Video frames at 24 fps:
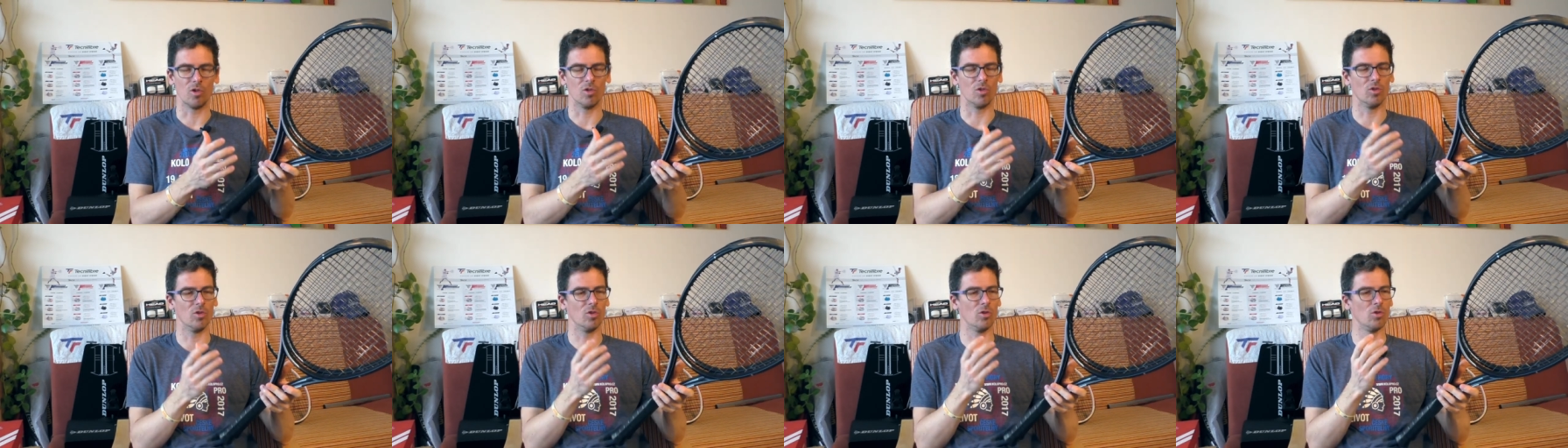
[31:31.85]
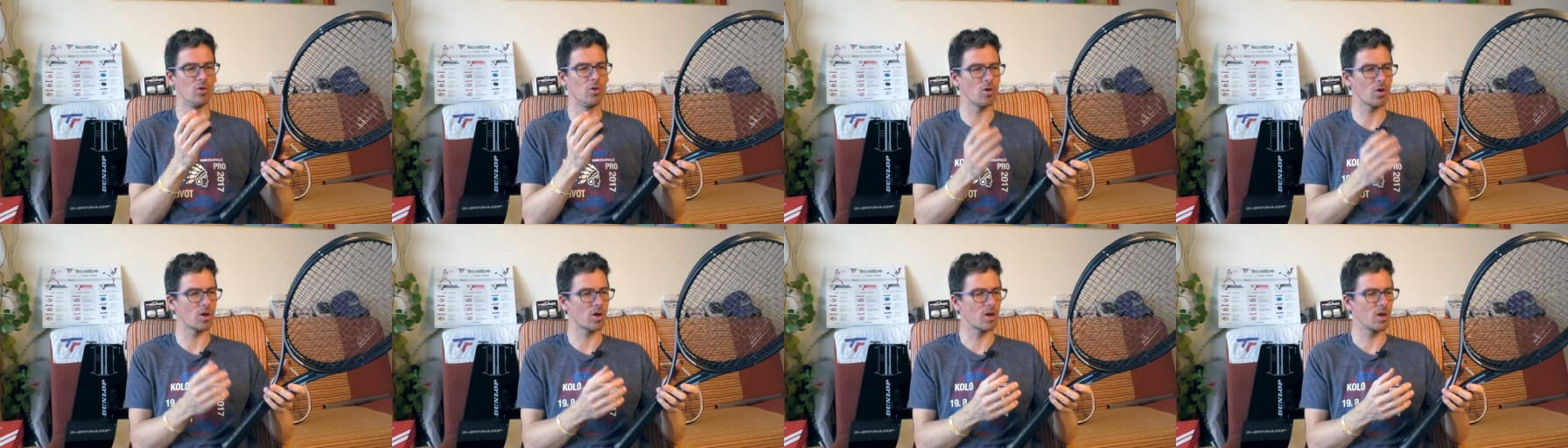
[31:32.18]

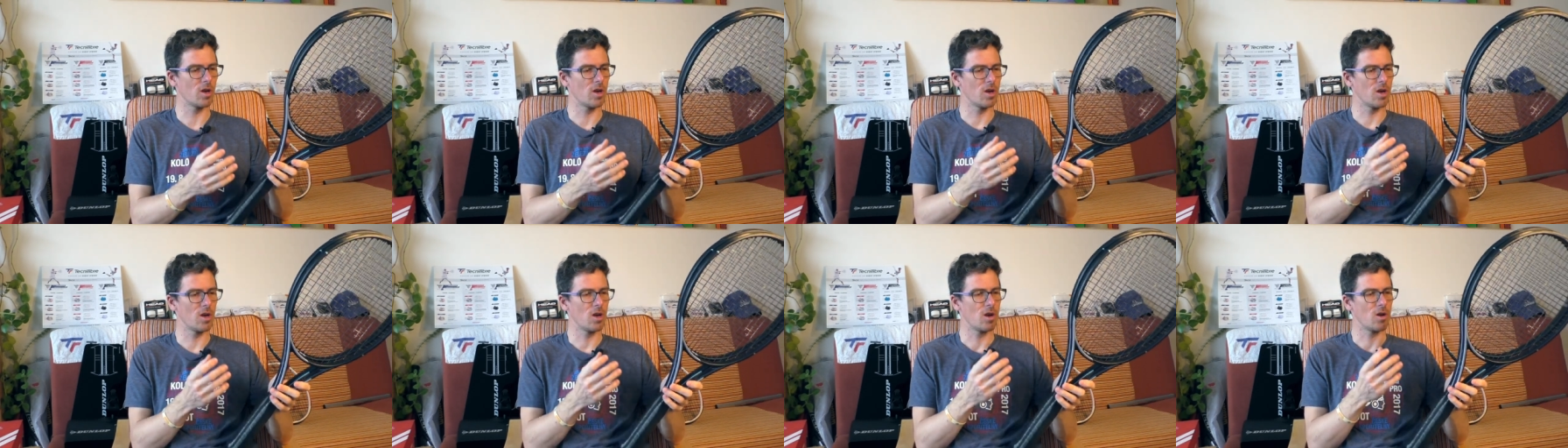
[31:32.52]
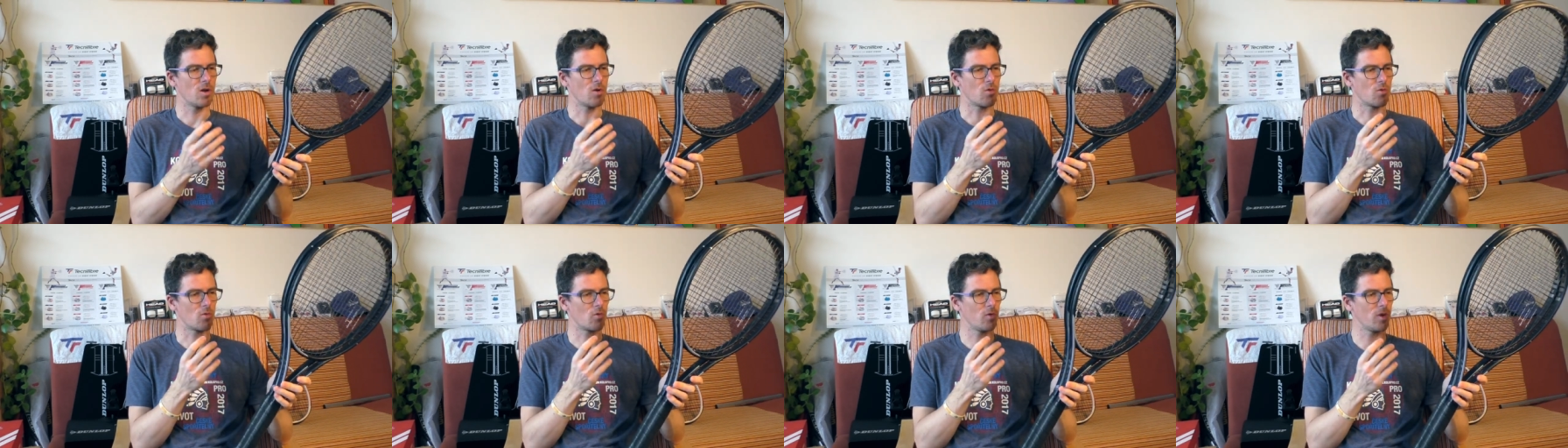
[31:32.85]
look
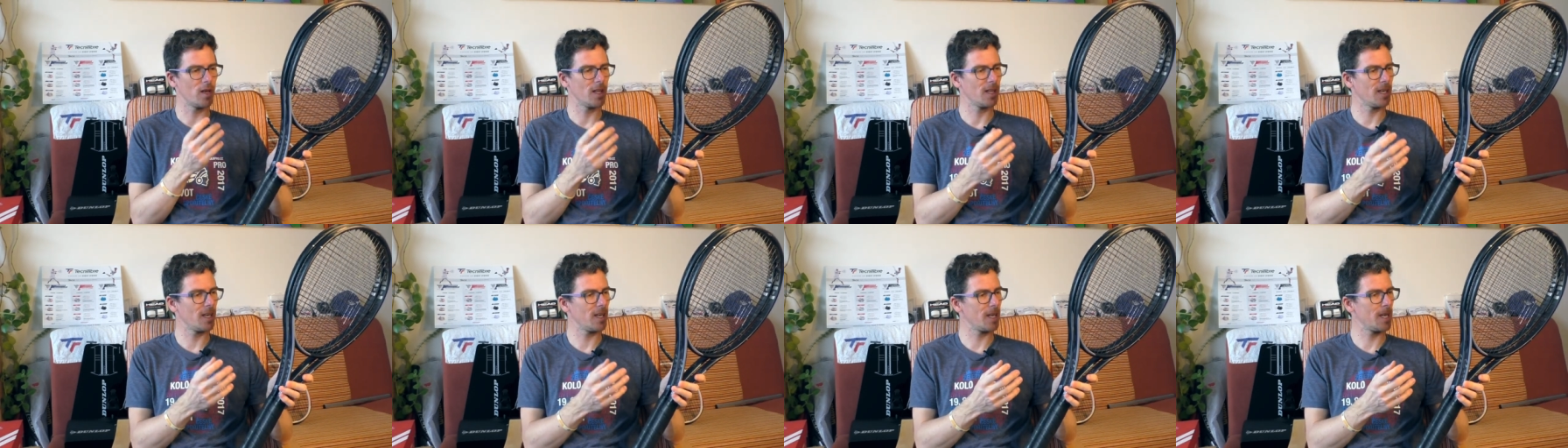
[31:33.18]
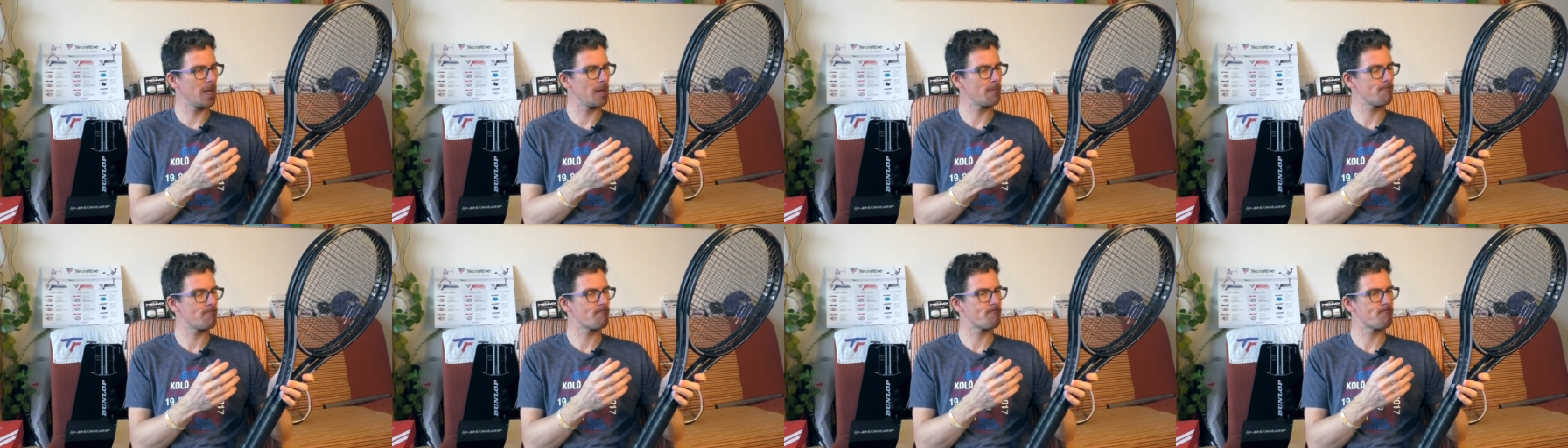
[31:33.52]

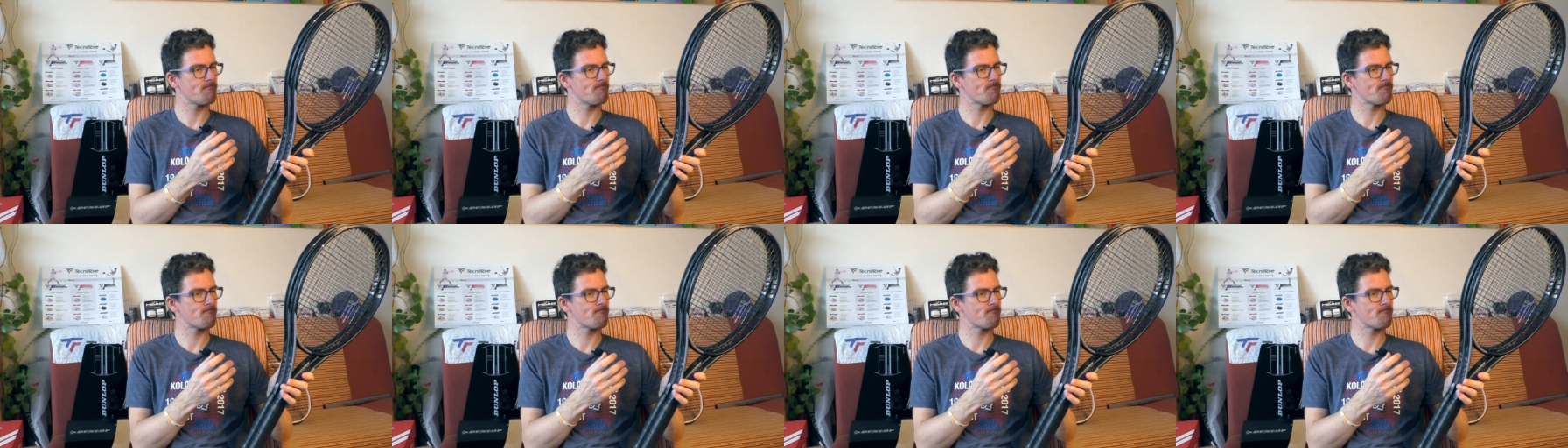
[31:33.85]
really